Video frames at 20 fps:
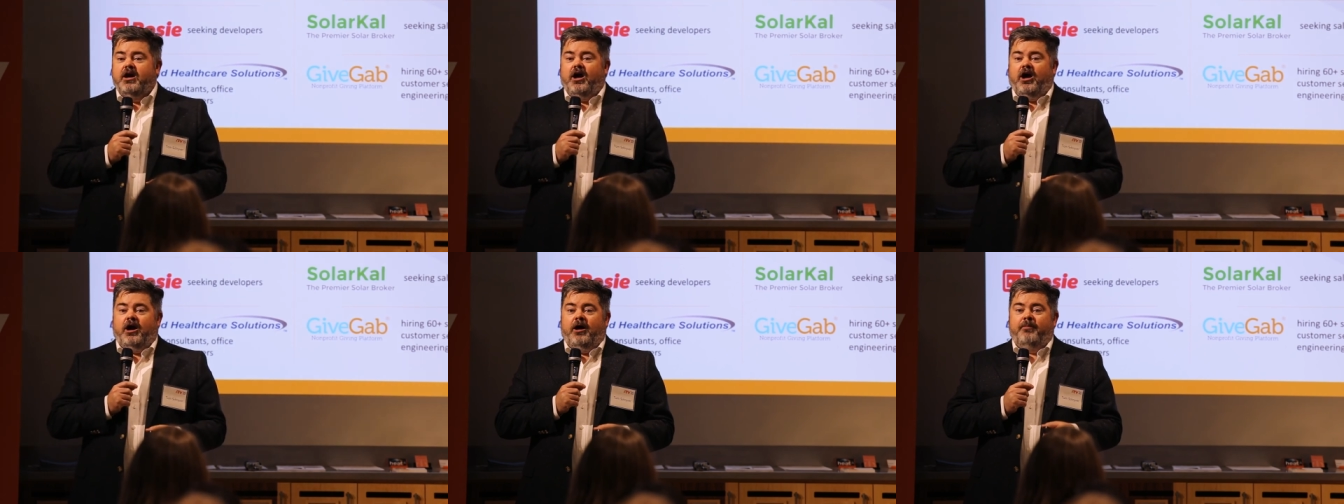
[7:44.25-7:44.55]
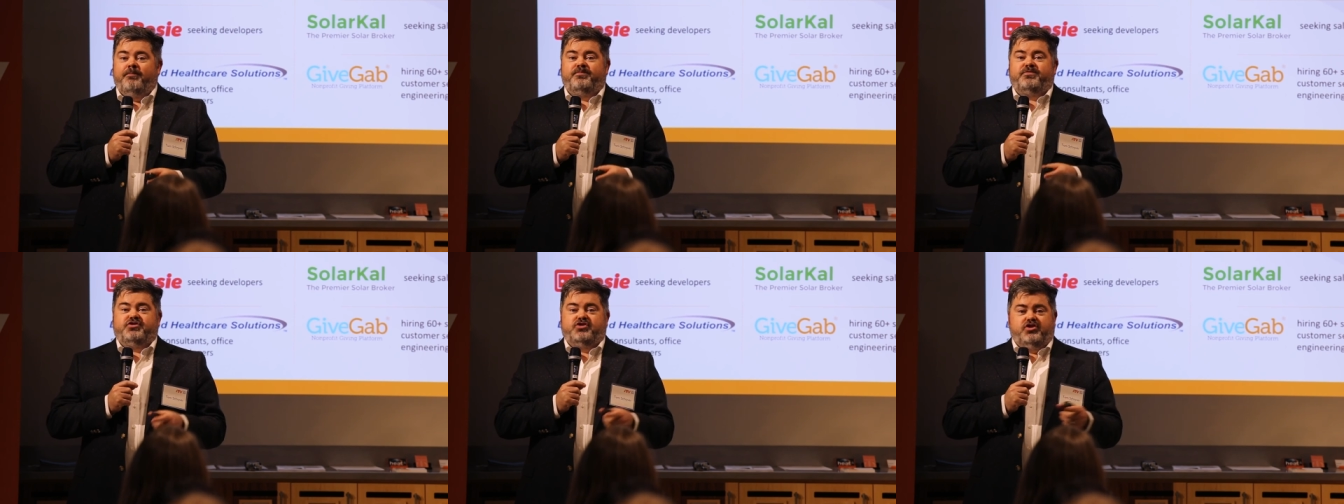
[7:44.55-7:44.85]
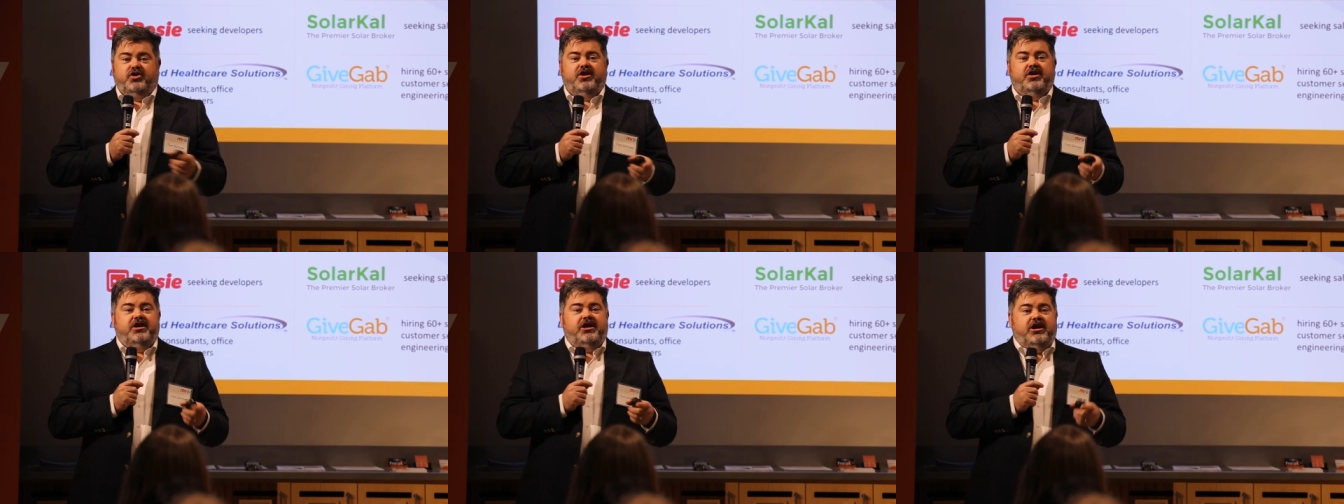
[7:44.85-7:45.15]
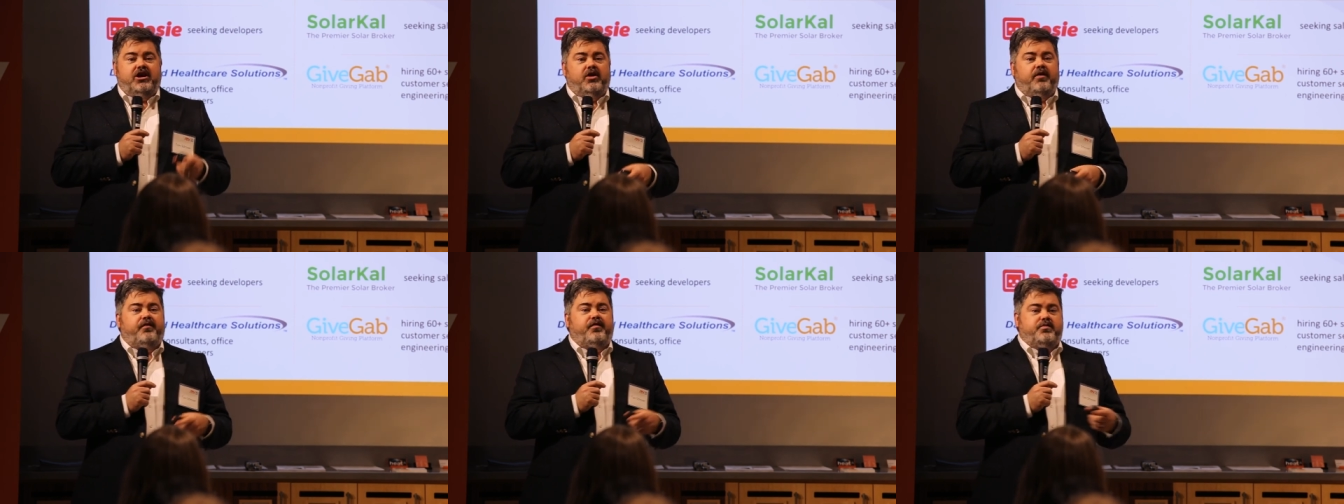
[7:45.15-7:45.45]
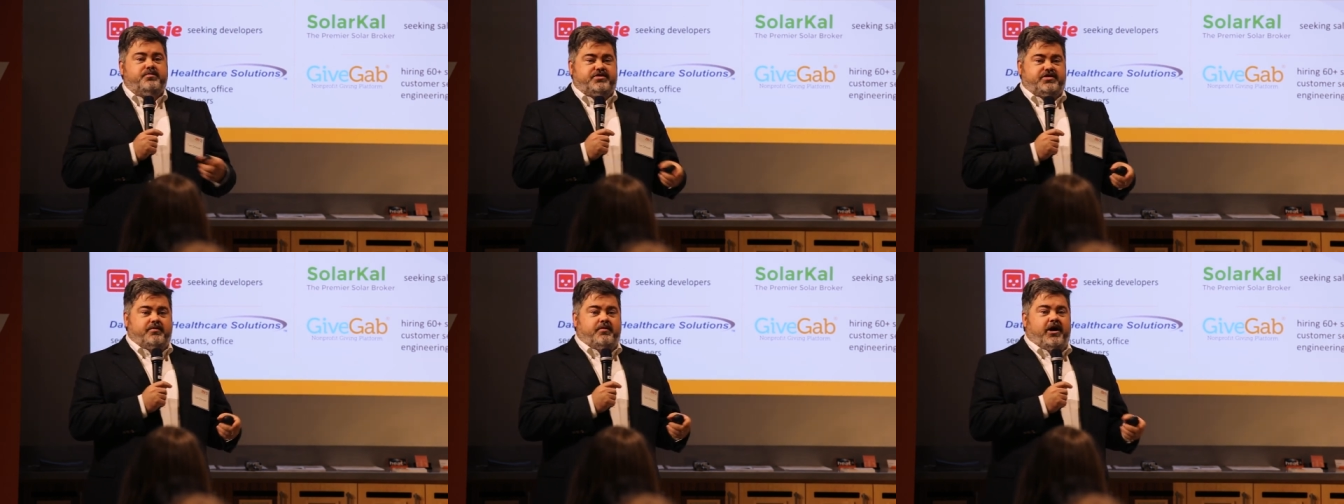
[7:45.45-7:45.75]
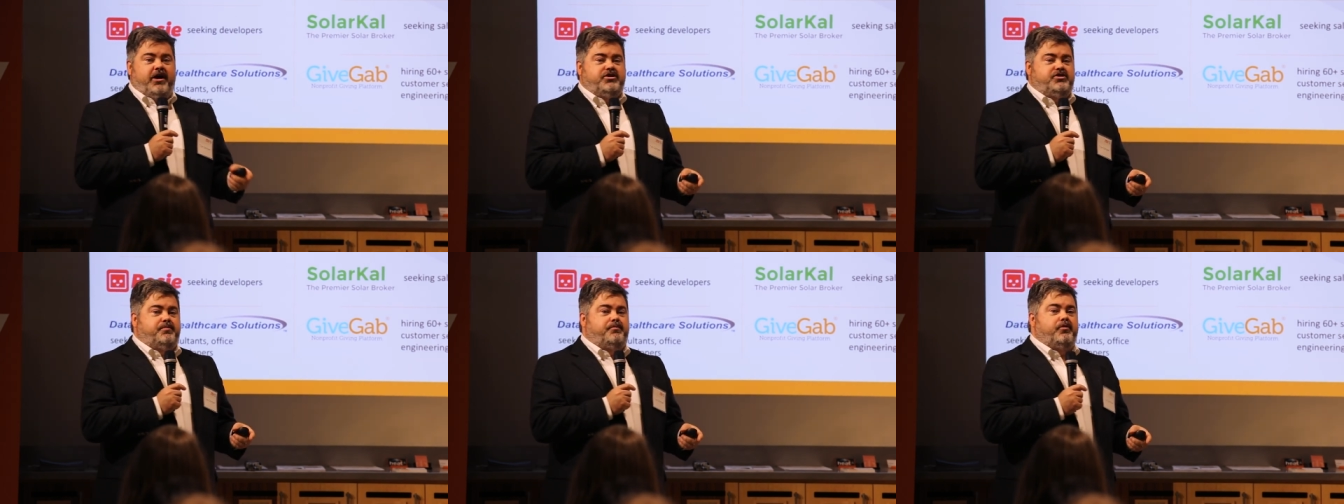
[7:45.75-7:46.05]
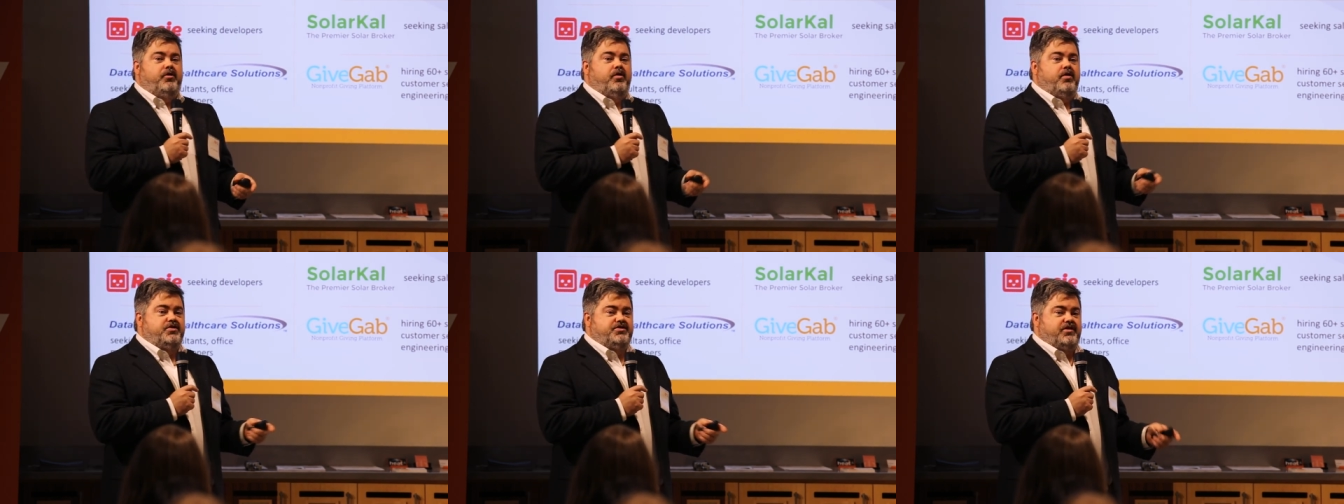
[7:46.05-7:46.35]
Um, so you're going to hear from some
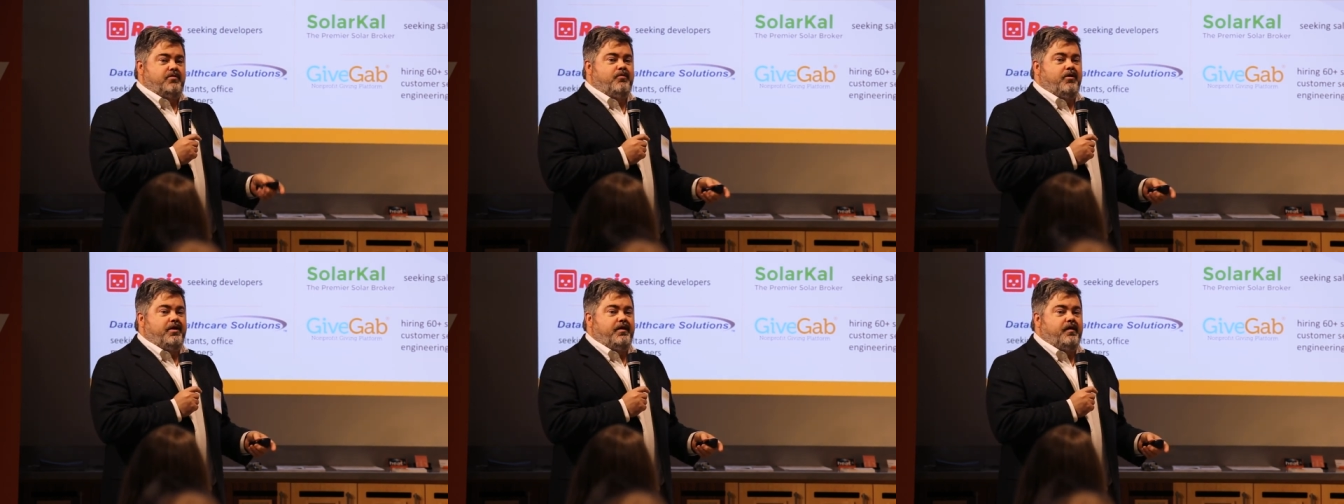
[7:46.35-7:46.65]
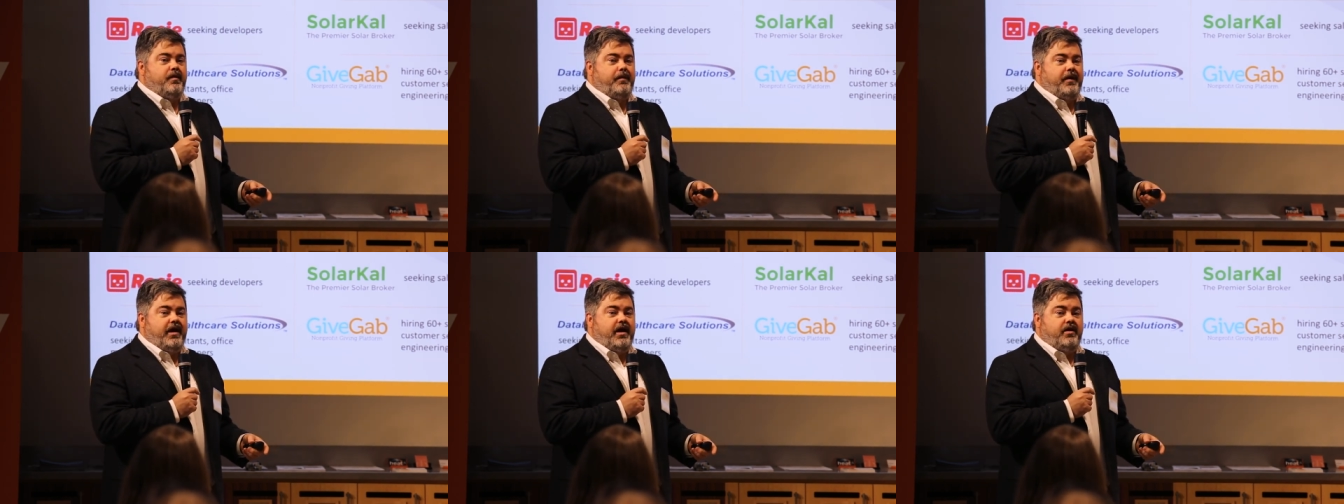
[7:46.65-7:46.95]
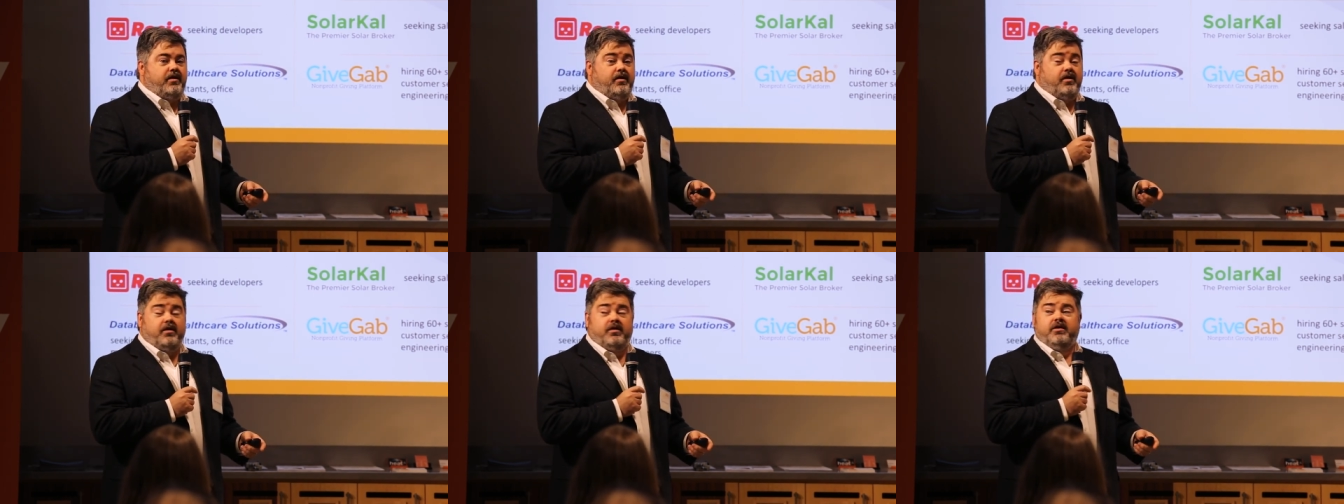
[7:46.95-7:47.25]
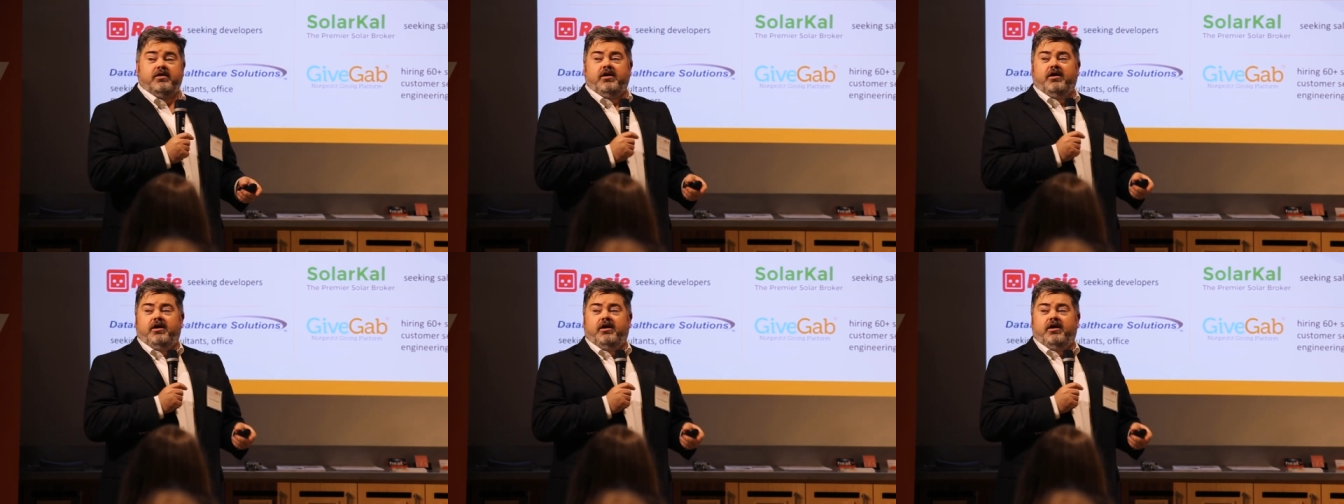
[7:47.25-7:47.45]
entrepreneurs on one of the panel,